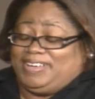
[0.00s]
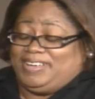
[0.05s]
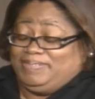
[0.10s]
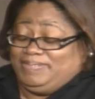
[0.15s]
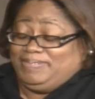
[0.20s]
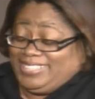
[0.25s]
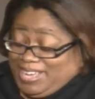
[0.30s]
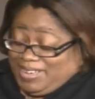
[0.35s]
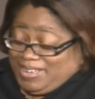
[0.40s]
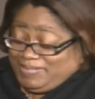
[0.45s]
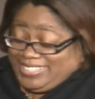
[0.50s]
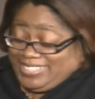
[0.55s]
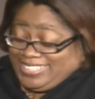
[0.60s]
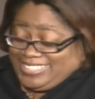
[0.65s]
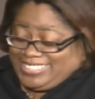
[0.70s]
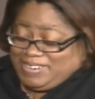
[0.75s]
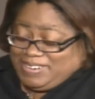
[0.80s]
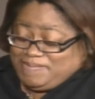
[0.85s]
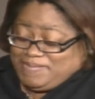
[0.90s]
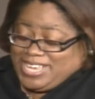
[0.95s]
I'm I'm
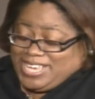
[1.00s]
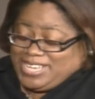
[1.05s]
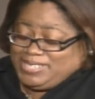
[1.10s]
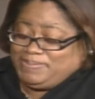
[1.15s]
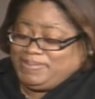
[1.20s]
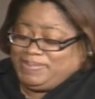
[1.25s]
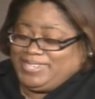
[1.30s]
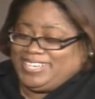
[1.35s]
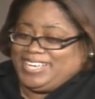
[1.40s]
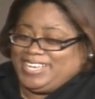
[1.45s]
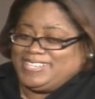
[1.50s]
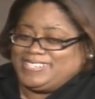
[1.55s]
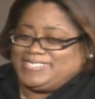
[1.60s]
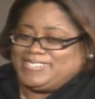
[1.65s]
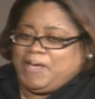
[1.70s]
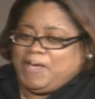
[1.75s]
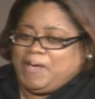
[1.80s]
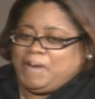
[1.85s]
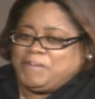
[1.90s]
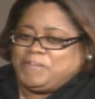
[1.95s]
just amazed
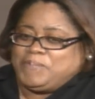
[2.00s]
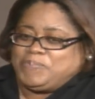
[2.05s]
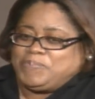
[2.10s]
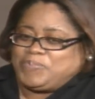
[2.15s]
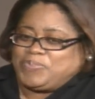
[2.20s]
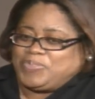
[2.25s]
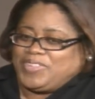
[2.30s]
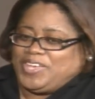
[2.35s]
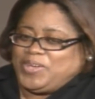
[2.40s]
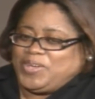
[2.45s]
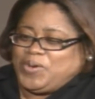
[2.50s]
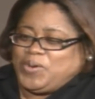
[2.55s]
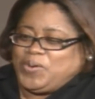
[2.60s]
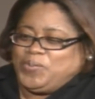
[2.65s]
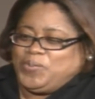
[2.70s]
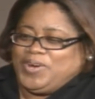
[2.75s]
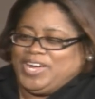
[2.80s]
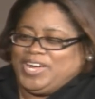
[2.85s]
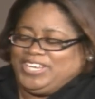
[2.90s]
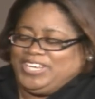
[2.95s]
because um,
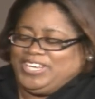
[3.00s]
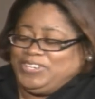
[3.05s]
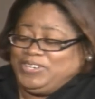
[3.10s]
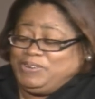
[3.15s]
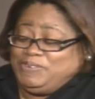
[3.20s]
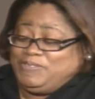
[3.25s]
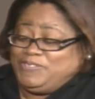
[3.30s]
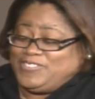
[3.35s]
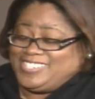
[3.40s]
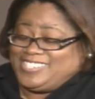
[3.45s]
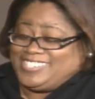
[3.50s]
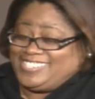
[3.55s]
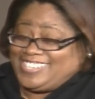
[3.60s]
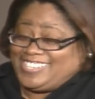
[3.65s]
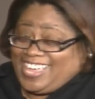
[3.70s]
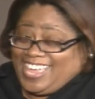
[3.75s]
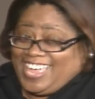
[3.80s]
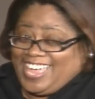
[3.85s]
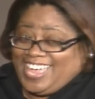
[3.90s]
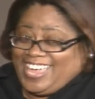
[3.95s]
what you've
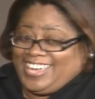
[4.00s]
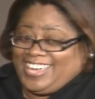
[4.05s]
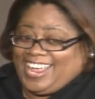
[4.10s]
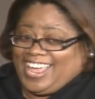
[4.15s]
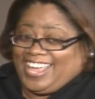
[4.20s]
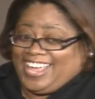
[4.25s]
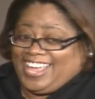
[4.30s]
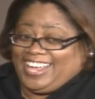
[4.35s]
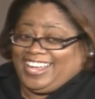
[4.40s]
said